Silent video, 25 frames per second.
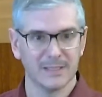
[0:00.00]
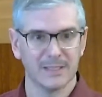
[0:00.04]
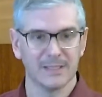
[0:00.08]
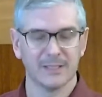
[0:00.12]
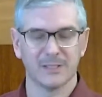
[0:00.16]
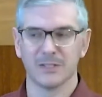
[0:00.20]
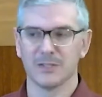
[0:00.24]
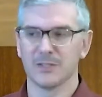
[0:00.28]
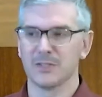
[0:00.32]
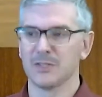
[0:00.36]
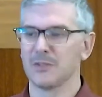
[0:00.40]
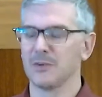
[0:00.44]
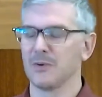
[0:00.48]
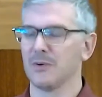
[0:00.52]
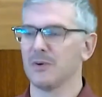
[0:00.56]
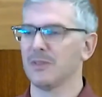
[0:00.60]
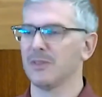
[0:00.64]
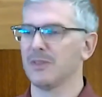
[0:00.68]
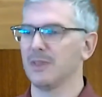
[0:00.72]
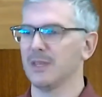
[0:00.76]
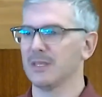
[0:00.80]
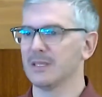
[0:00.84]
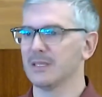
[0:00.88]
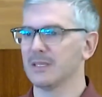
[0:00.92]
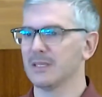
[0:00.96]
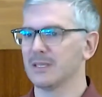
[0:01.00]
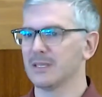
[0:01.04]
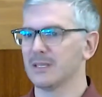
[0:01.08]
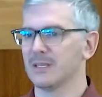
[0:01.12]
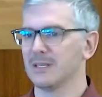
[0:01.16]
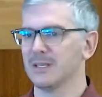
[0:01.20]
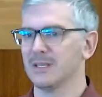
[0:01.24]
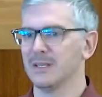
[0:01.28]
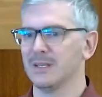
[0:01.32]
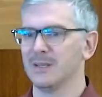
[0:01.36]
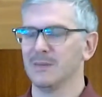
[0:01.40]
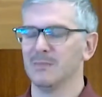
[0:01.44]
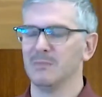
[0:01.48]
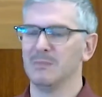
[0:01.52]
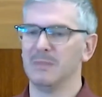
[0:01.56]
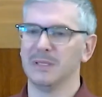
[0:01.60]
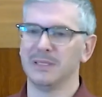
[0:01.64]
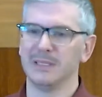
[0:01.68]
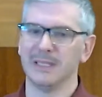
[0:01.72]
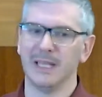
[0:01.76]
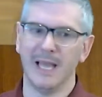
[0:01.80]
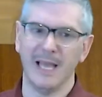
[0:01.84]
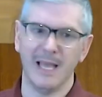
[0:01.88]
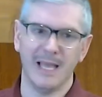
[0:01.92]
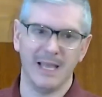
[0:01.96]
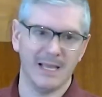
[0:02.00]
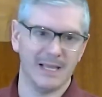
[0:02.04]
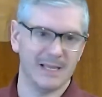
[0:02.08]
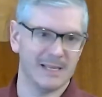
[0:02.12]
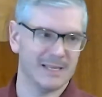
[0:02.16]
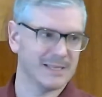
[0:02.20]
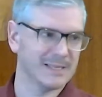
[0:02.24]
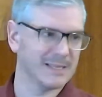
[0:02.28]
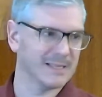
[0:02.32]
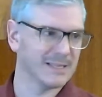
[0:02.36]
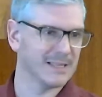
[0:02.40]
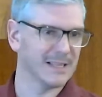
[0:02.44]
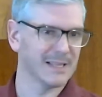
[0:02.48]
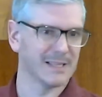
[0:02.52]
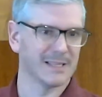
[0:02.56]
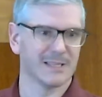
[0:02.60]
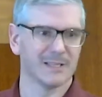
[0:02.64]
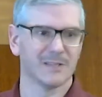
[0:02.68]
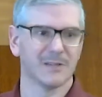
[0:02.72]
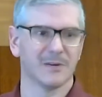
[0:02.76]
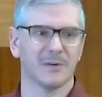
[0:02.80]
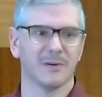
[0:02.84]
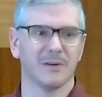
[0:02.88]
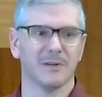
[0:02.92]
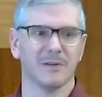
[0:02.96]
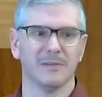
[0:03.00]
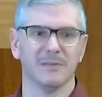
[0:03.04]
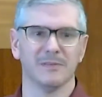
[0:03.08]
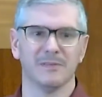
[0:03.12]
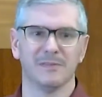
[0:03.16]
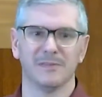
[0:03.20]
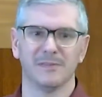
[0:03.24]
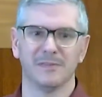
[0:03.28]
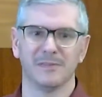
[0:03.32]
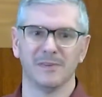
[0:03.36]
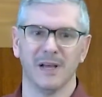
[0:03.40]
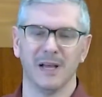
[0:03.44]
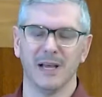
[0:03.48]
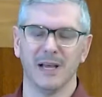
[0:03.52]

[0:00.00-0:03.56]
just sort of this malaise, this sort of